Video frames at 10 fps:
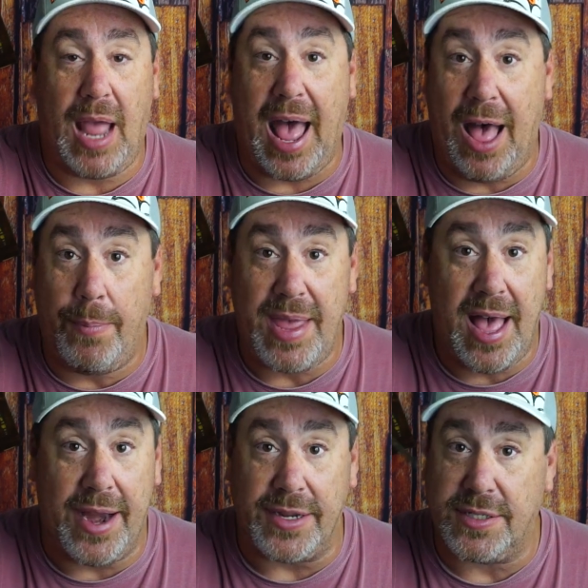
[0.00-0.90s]
I'll be
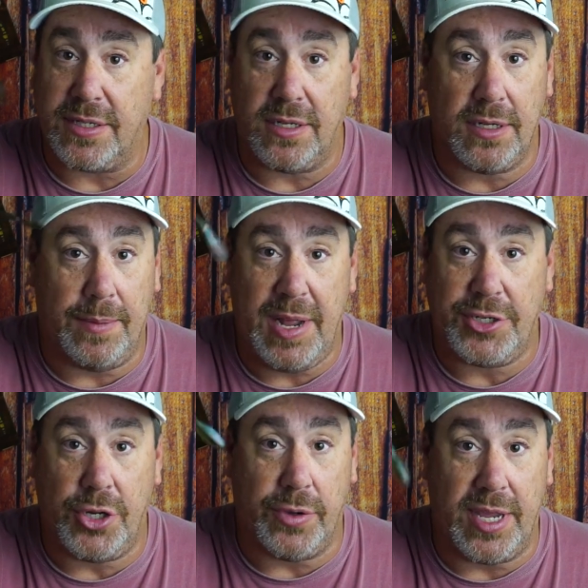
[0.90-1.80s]
honest, I'm not
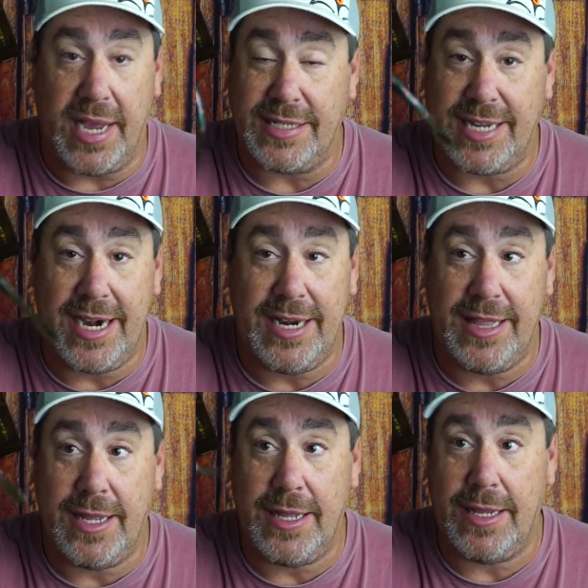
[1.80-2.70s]
joking. I said it in
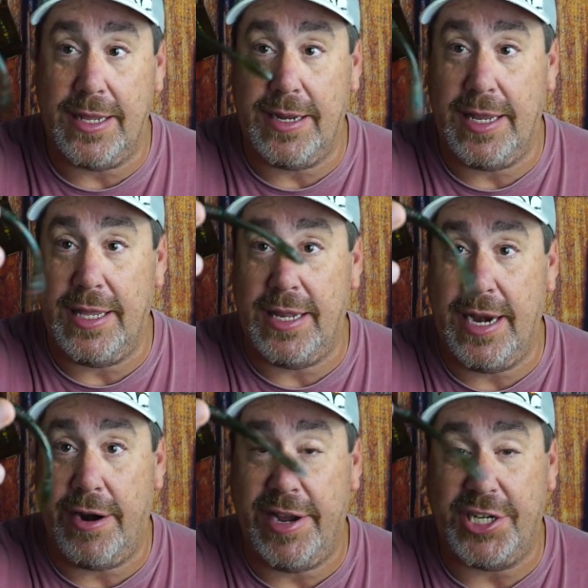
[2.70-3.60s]
the
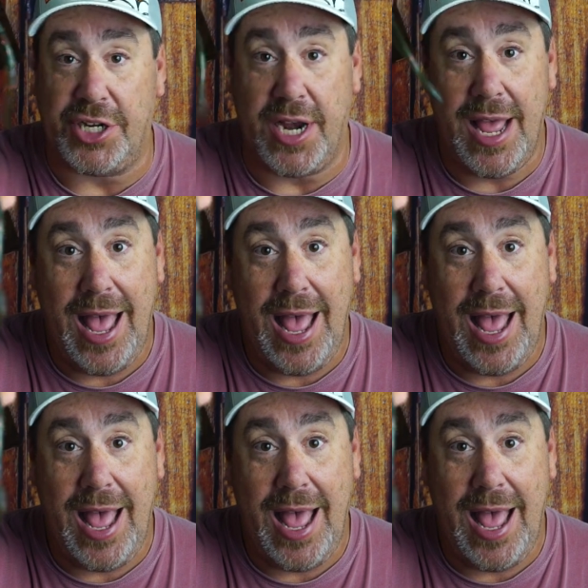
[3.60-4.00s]
narration.